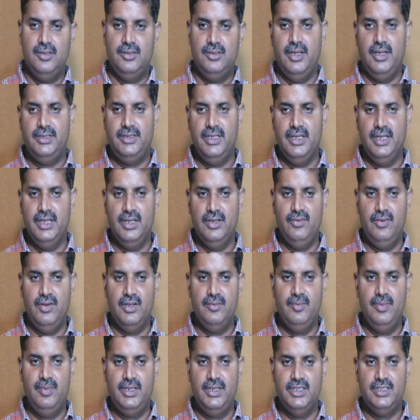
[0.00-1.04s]
A single 1
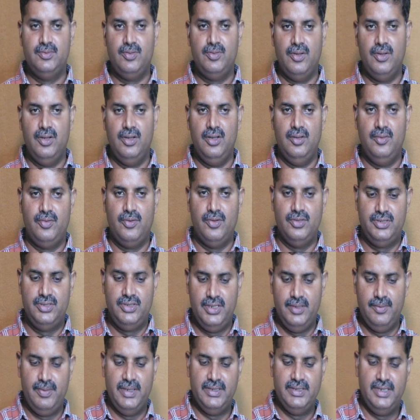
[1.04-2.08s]
bit is
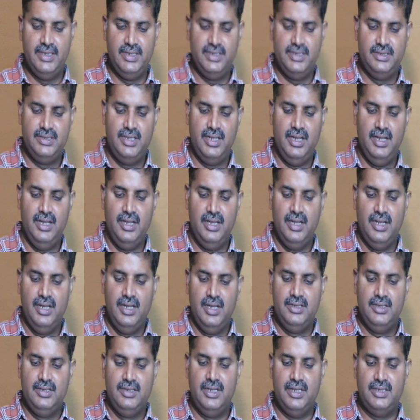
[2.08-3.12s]
precedes the
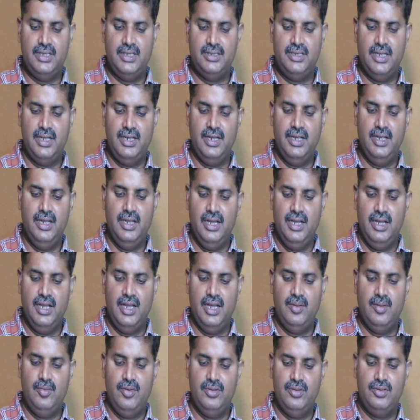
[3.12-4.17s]
necessary
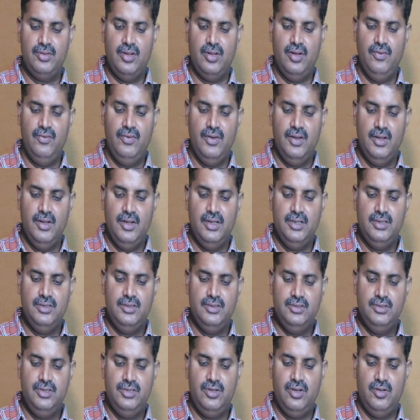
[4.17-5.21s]
amount of
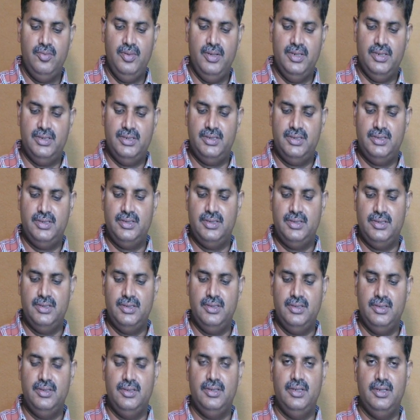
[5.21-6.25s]
0 bits
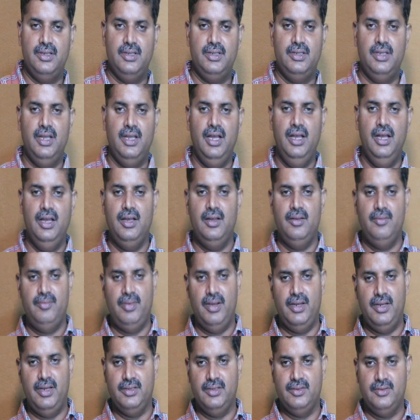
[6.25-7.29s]
in the
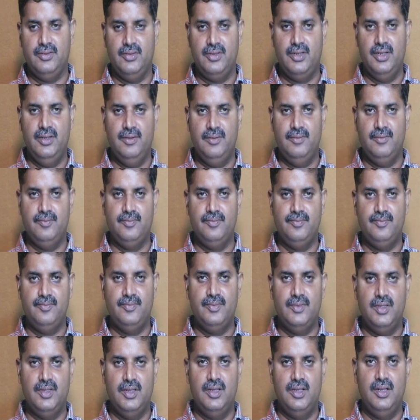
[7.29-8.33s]
padding. Okay,
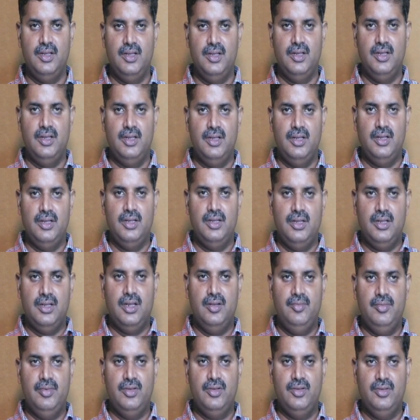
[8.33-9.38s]

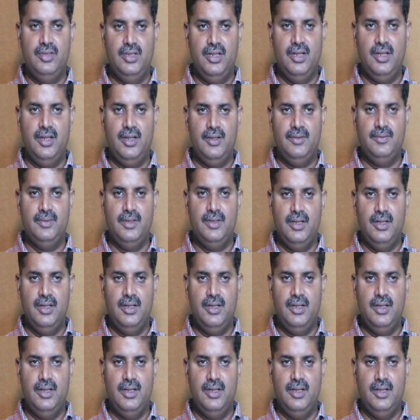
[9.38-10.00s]
coming to the